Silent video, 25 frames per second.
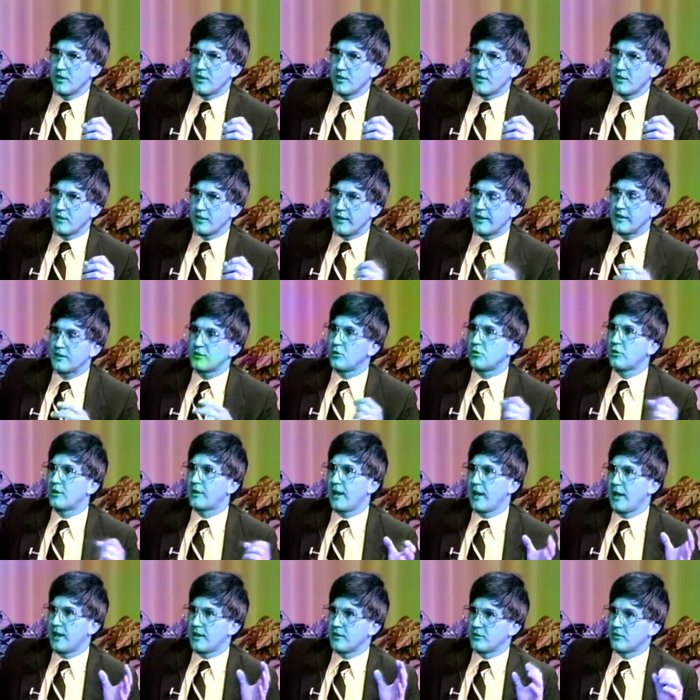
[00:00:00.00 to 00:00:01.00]
they can only
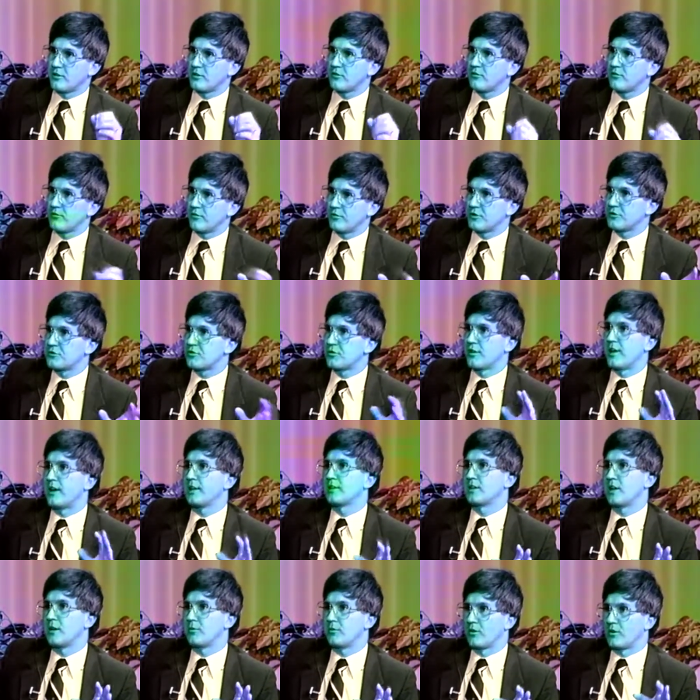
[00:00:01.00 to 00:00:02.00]
handle this or that
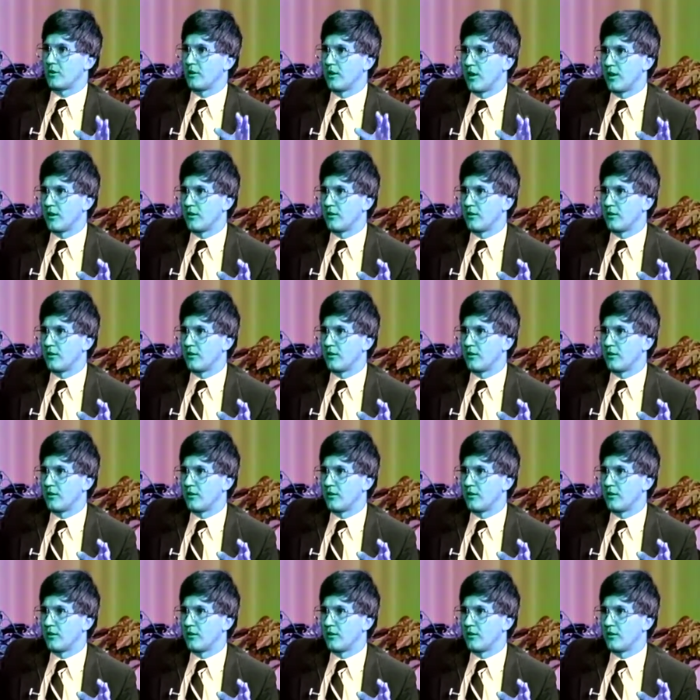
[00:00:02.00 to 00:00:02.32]
type of gun